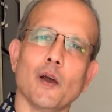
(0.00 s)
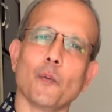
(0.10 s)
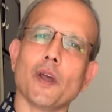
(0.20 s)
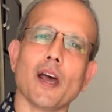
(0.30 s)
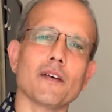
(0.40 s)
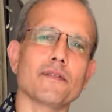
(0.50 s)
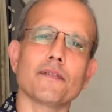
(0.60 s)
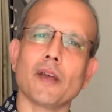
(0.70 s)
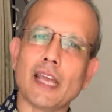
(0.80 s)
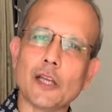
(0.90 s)
We have
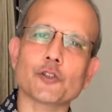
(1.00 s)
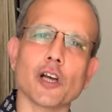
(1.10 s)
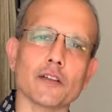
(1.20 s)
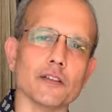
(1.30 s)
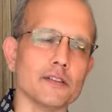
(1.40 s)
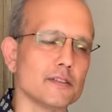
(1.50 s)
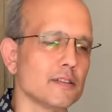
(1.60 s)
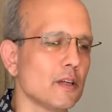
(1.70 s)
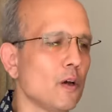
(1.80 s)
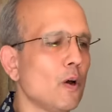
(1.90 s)
each other's
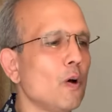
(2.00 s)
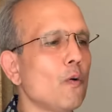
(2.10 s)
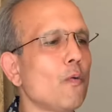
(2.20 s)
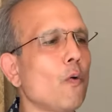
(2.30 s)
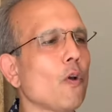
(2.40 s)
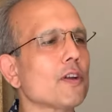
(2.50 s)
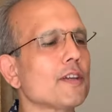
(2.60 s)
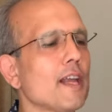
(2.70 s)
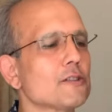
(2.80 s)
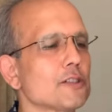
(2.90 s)
full
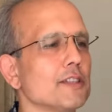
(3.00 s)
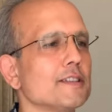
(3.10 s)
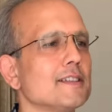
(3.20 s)
attention.